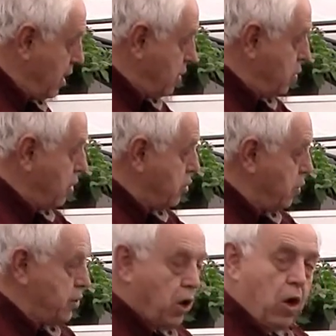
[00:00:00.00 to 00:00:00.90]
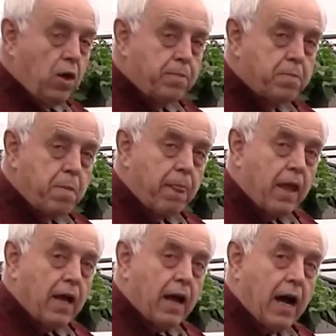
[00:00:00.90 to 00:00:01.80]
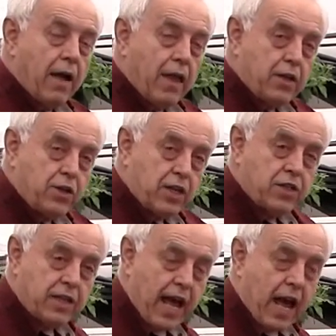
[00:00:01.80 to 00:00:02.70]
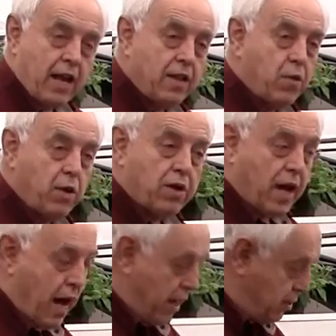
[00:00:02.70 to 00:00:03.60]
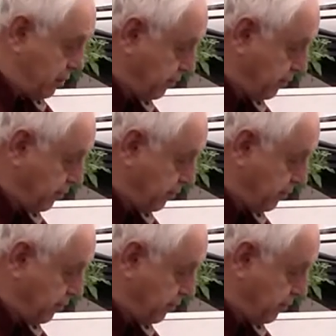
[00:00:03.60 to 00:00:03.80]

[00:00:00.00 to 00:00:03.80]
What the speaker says: So as a result, that shuts it down and the root dies.